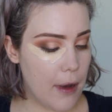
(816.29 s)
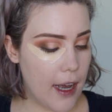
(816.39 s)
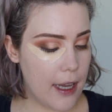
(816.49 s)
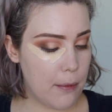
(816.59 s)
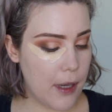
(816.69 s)

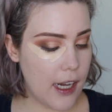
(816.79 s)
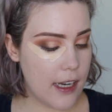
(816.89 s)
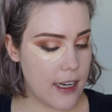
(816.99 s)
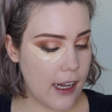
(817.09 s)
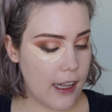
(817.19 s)
by
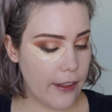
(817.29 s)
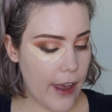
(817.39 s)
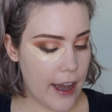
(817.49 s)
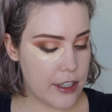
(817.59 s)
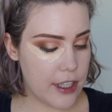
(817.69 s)
BD
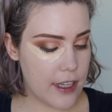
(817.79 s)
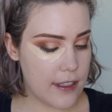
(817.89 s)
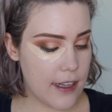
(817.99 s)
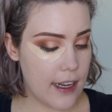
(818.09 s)
Lashes,